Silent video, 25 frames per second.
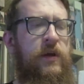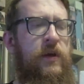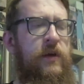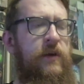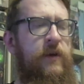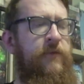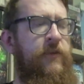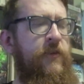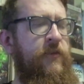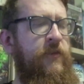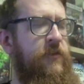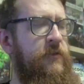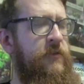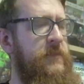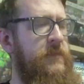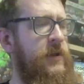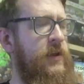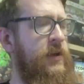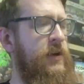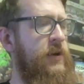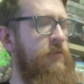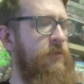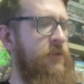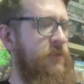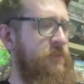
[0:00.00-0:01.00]
if you're
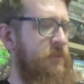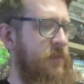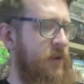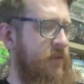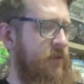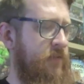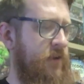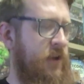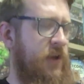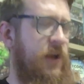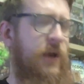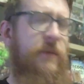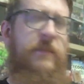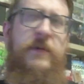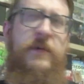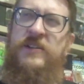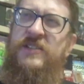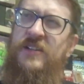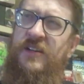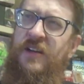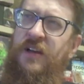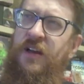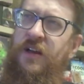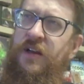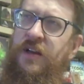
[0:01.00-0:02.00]
familiar with Marvel Comics
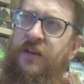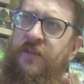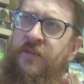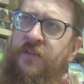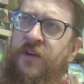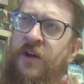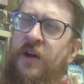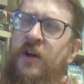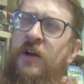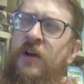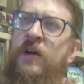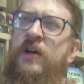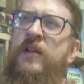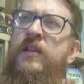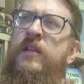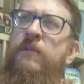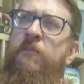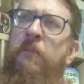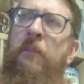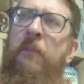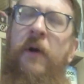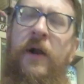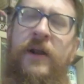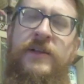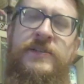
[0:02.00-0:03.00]
and kind of the
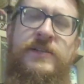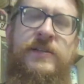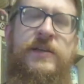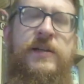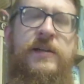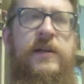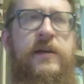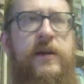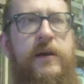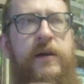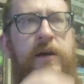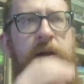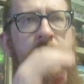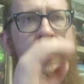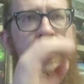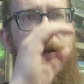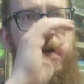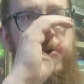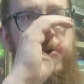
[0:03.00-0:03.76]
pricing on